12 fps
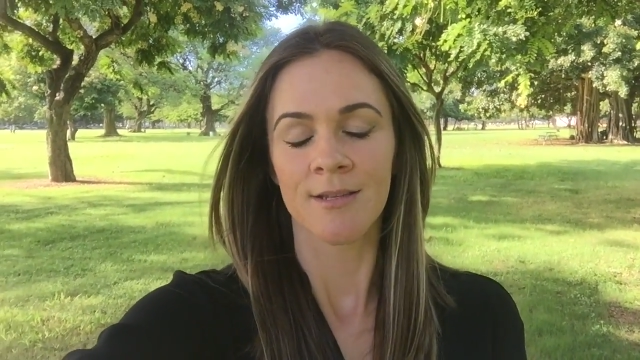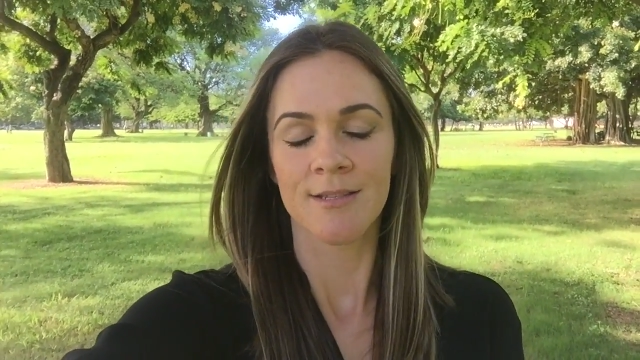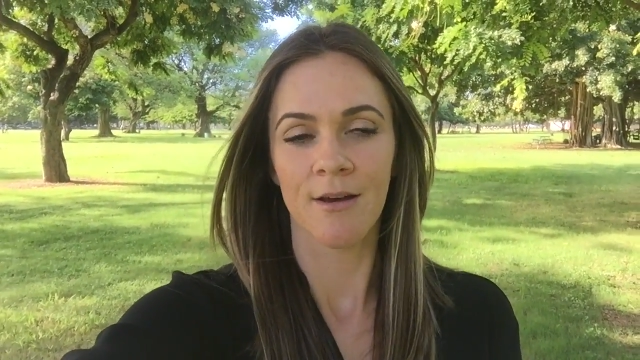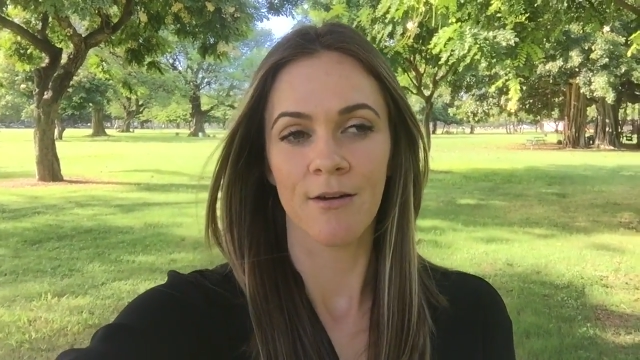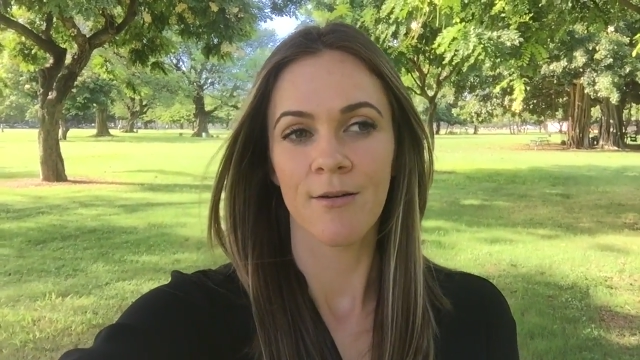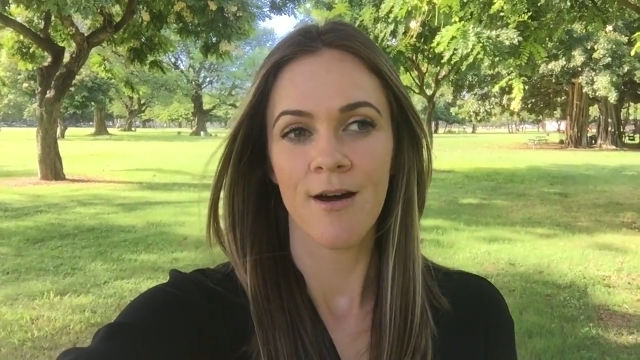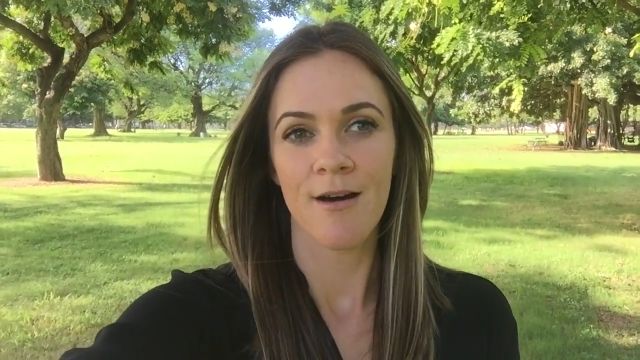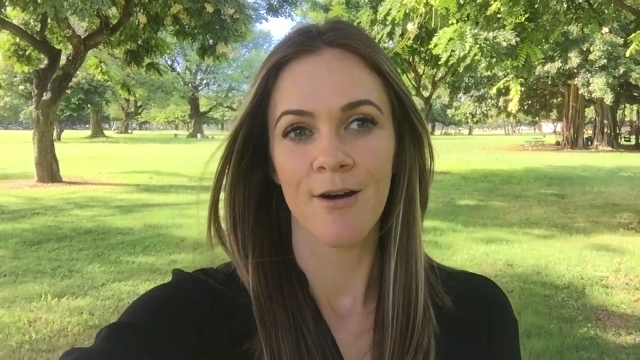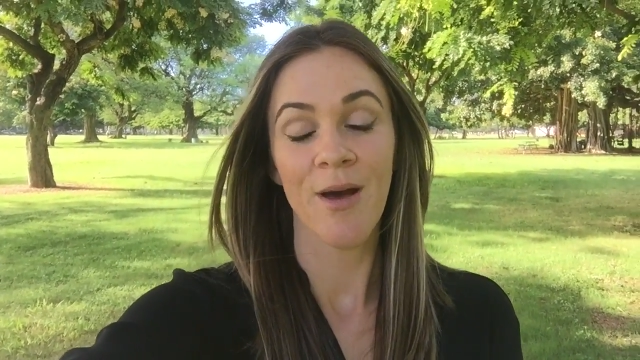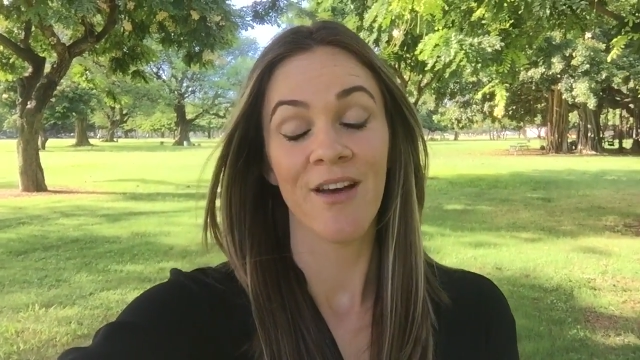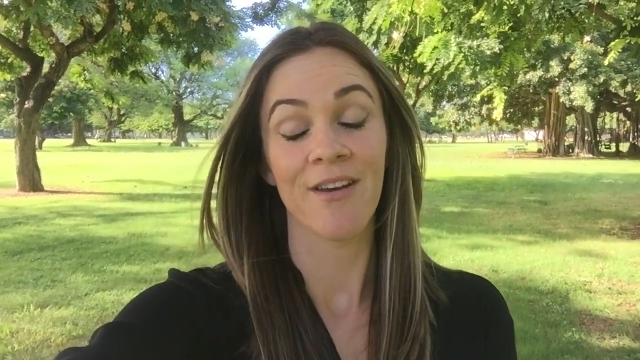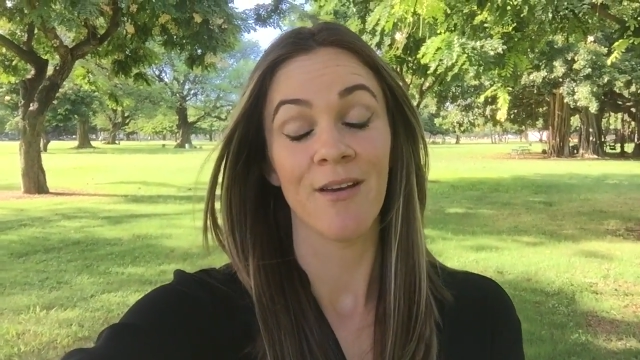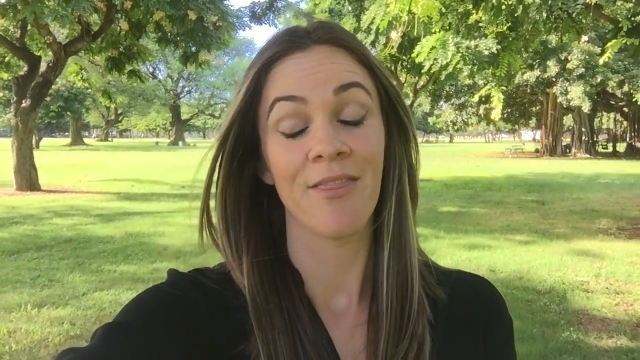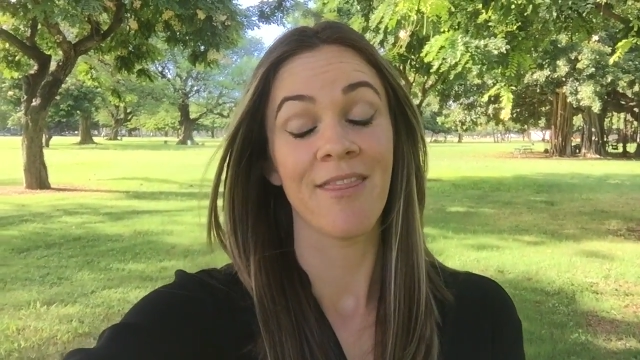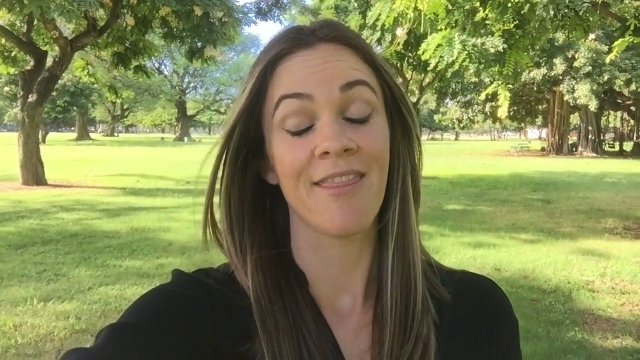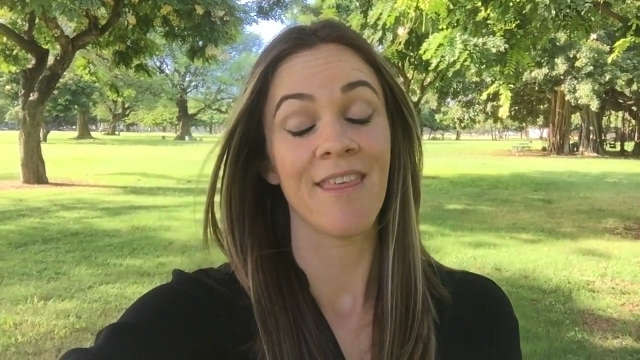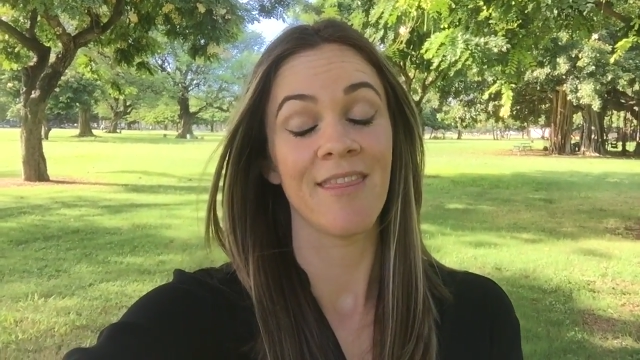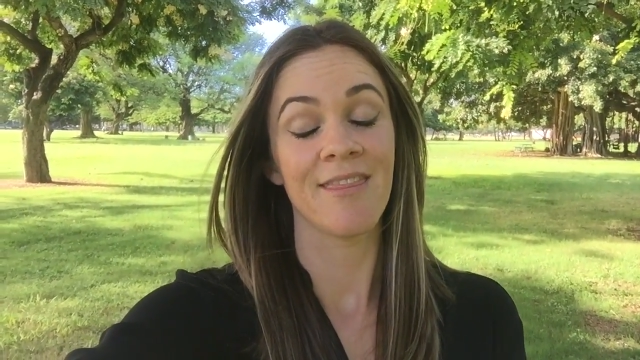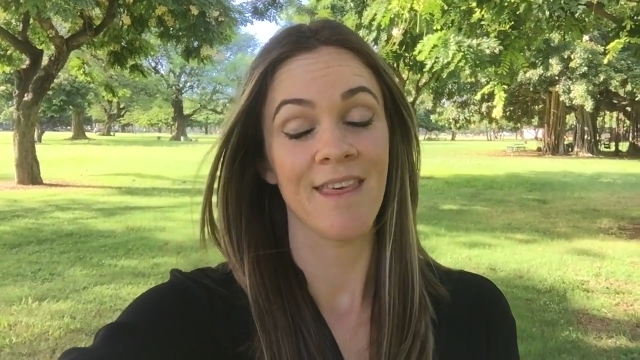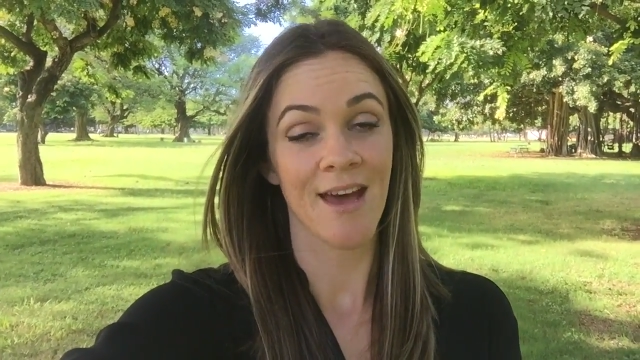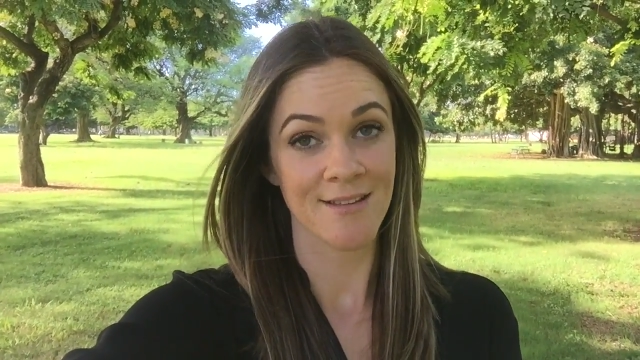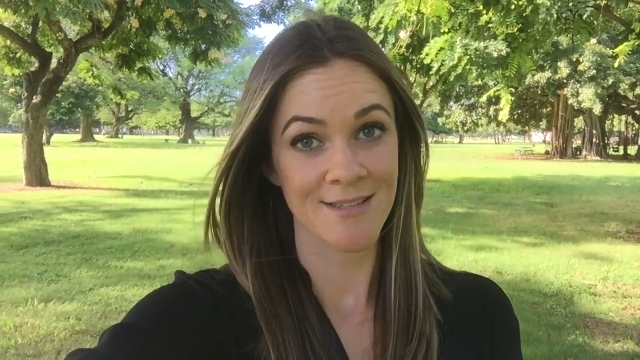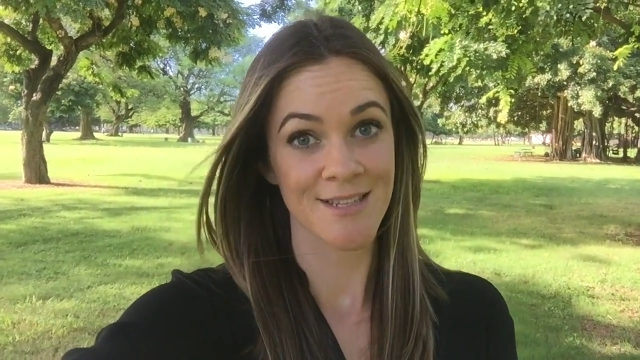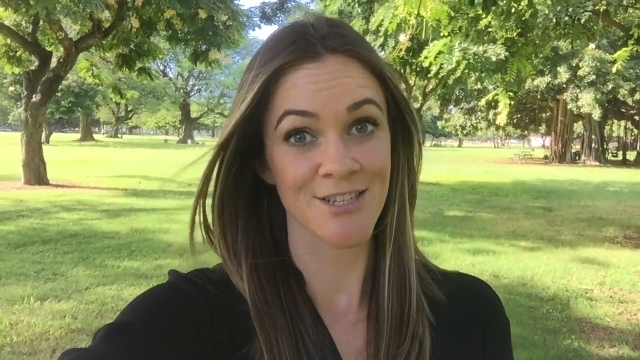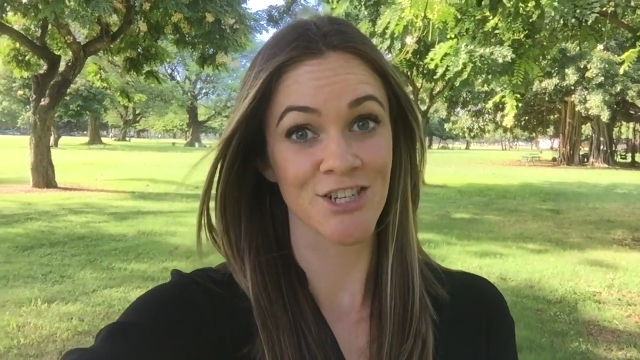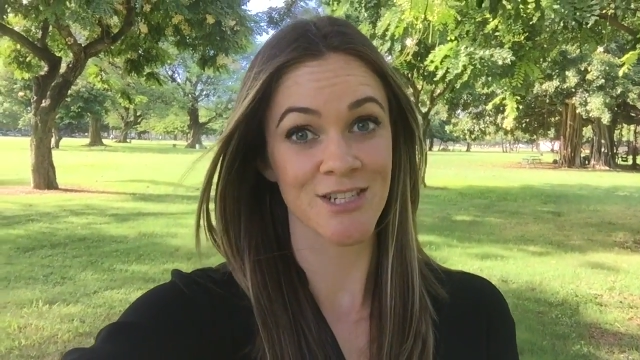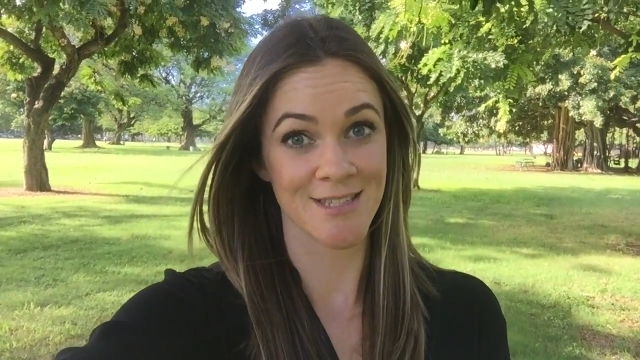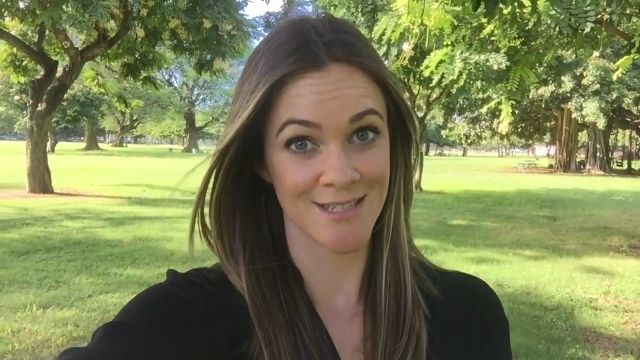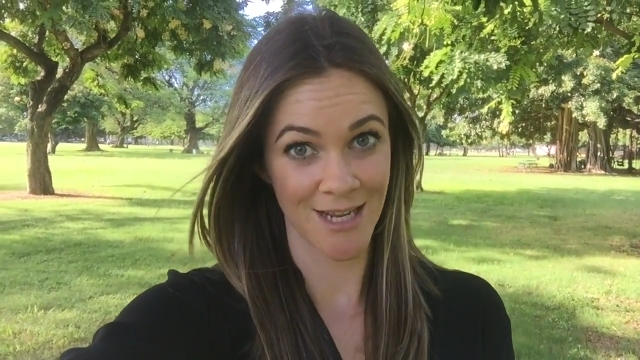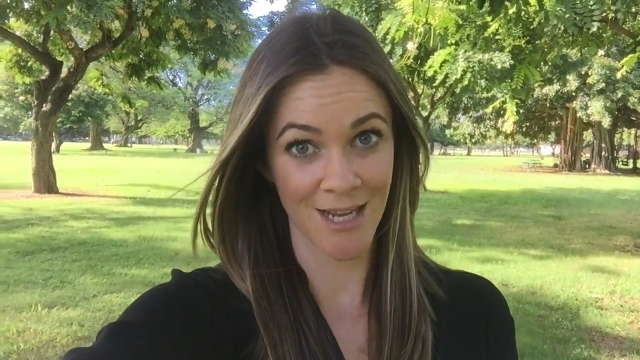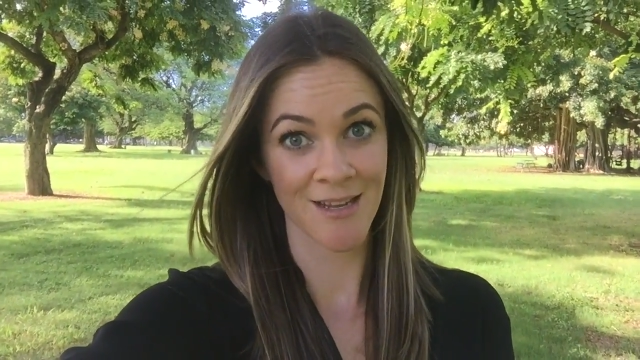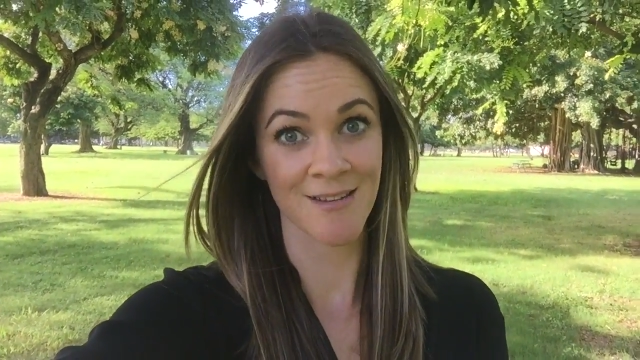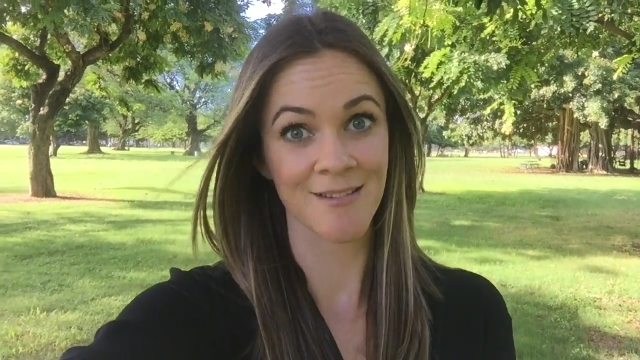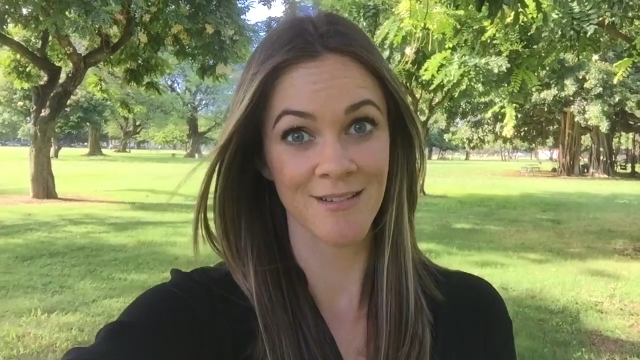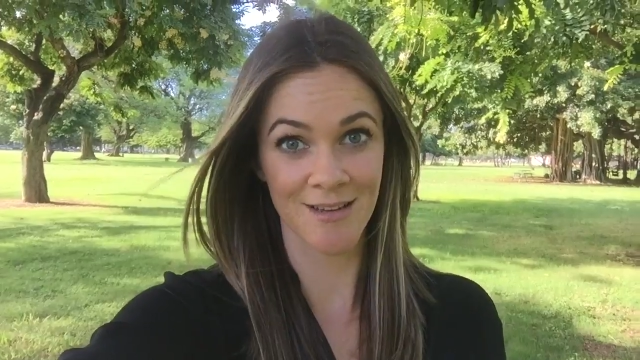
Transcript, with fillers: So um, I found that that's interesting.